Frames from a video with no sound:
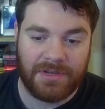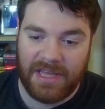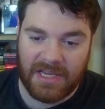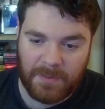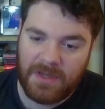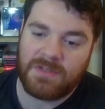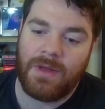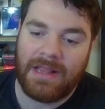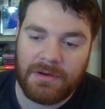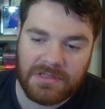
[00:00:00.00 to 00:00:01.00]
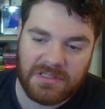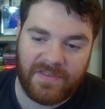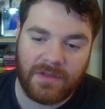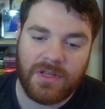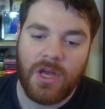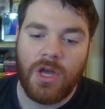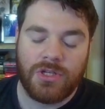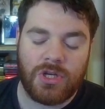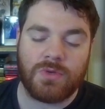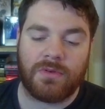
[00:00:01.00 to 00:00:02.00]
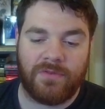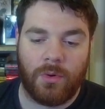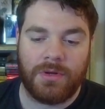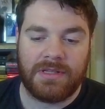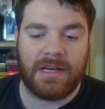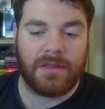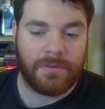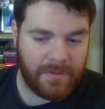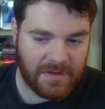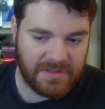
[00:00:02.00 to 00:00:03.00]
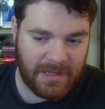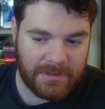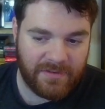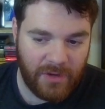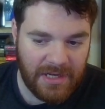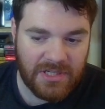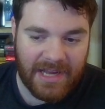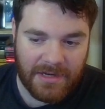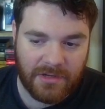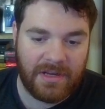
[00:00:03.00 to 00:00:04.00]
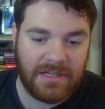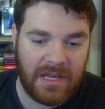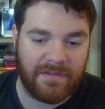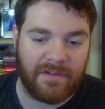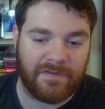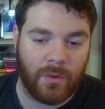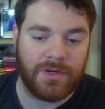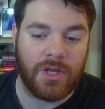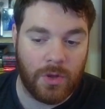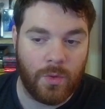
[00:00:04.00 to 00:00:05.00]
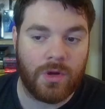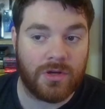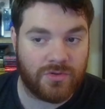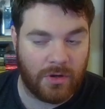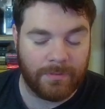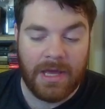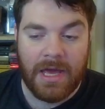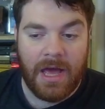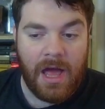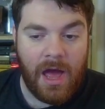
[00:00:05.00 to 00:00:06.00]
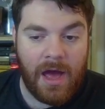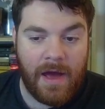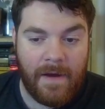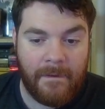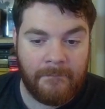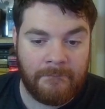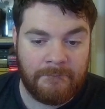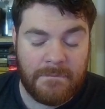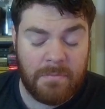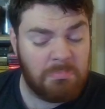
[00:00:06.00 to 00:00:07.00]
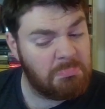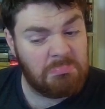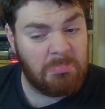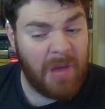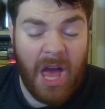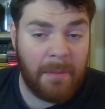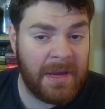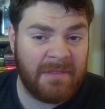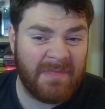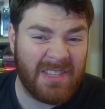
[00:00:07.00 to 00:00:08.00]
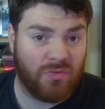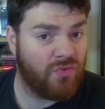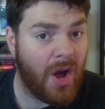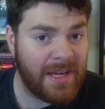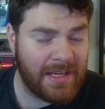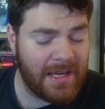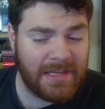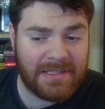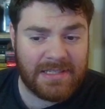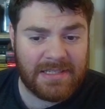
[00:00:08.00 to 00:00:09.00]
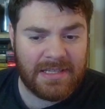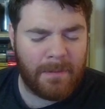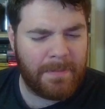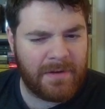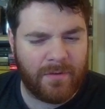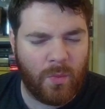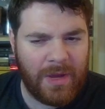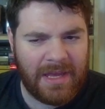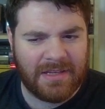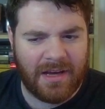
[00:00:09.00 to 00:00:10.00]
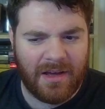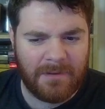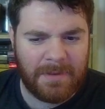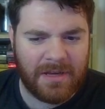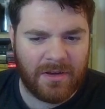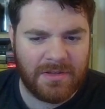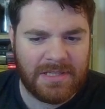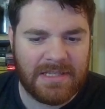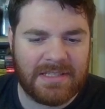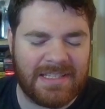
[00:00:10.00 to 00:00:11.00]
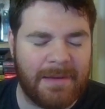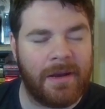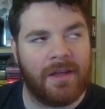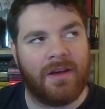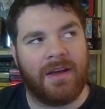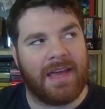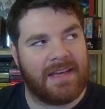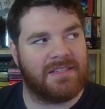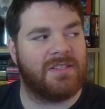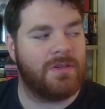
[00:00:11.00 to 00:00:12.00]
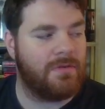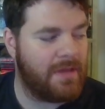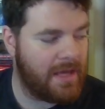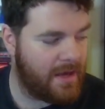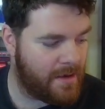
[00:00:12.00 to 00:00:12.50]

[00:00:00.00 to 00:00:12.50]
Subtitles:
EX burst when Cloud enters the field. Choose one forward, deal 3000 damage for each category DFF forward you control. I mean, he's alright. It's a bit of a weird card because he's similar, I guess, to the